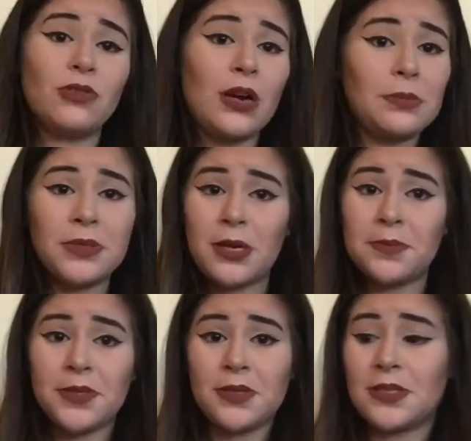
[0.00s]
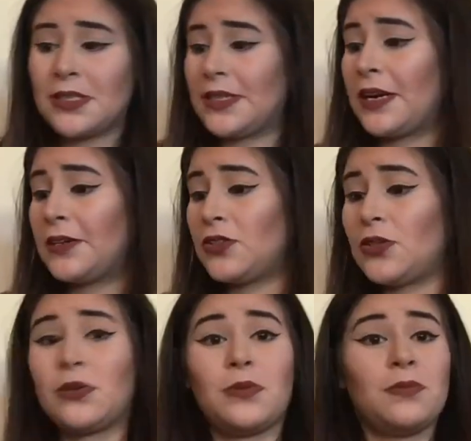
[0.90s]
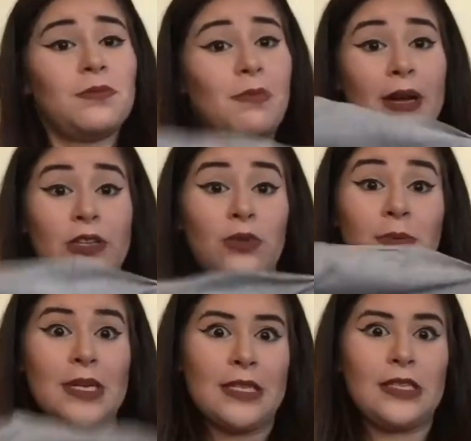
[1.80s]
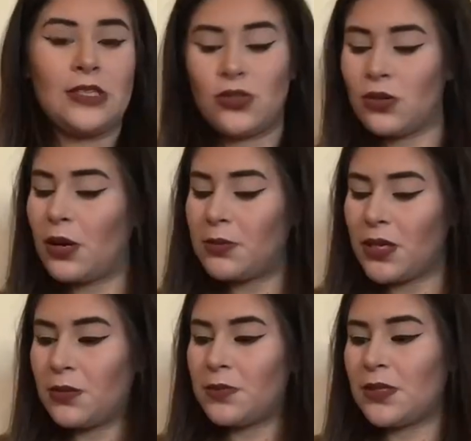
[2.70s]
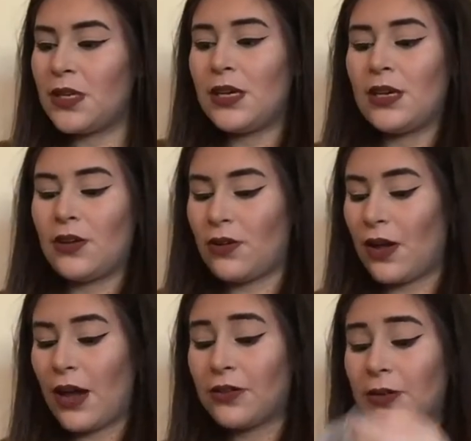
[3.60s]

crop tops are in style, so might as well make these into crop tops. I